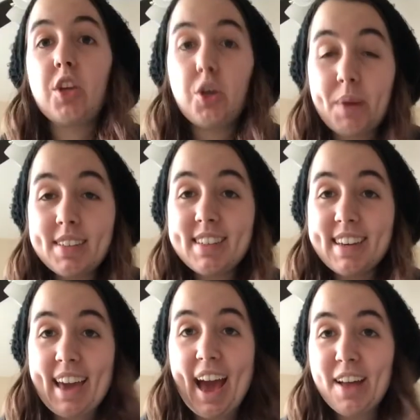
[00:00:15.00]
You might see
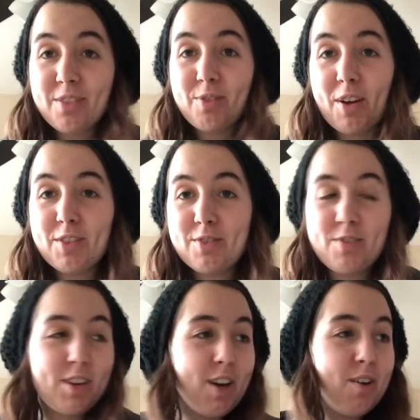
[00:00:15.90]
a cat throughout this
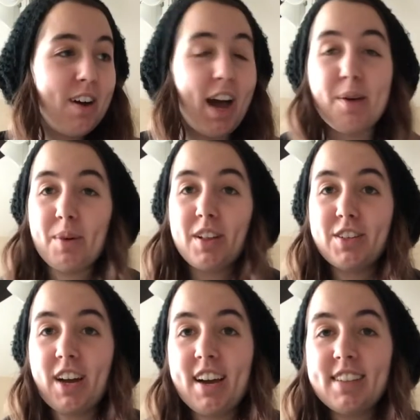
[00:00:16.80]
video. I
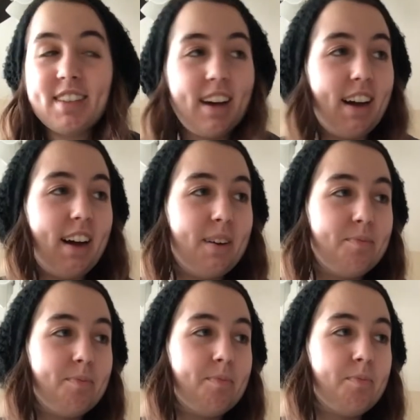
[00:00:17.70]
apologize,
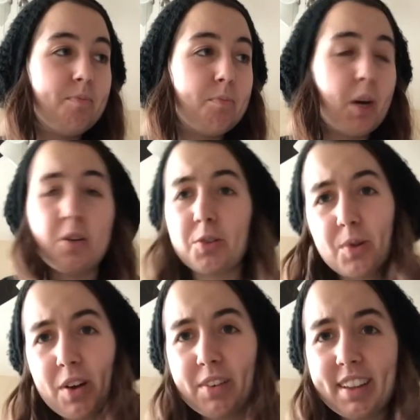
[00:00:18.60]
um, but also
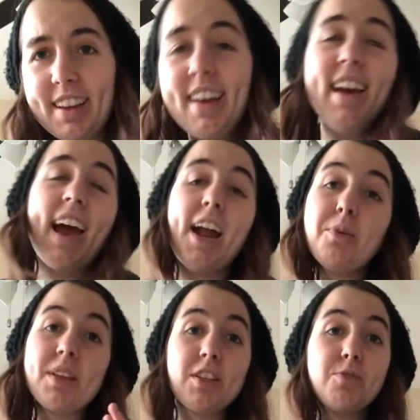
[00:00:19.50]
not really.
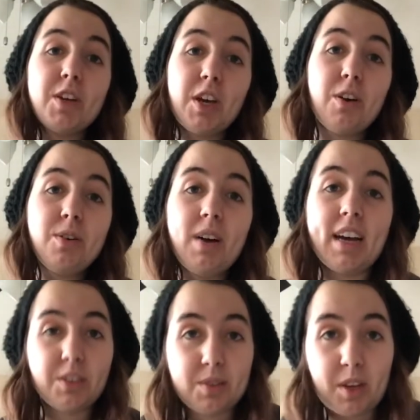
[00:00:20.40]
Anyway, this video,
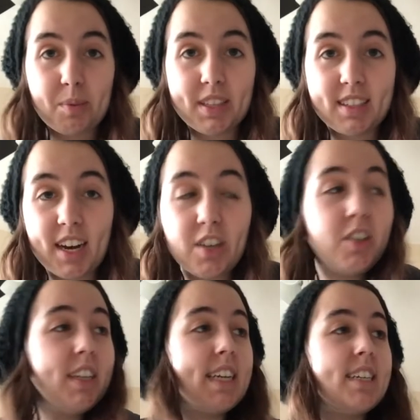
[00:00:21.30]
as you can tell by the
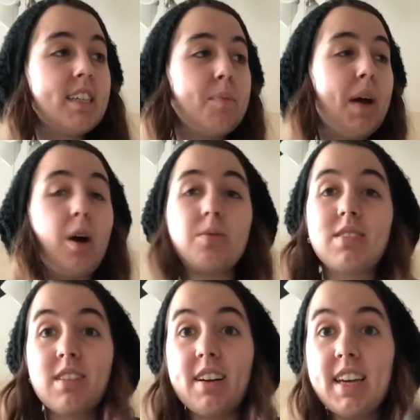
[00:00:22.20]
title, is about
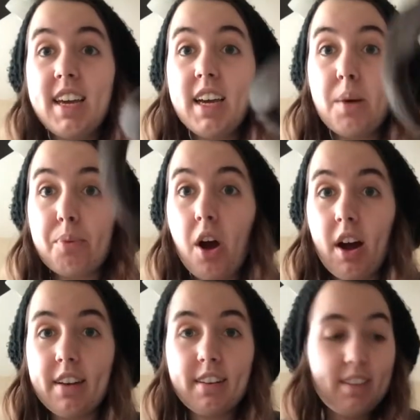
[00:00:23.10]
studying
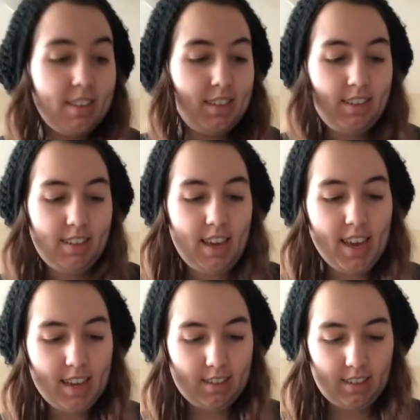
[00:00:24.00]
abroad.
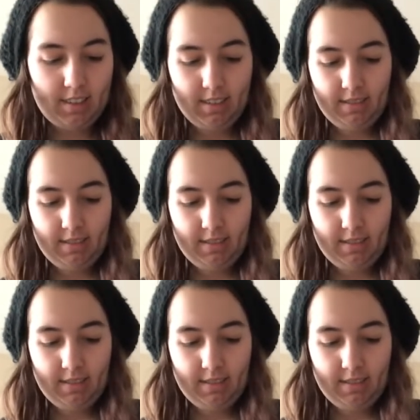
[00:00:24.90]
Yes.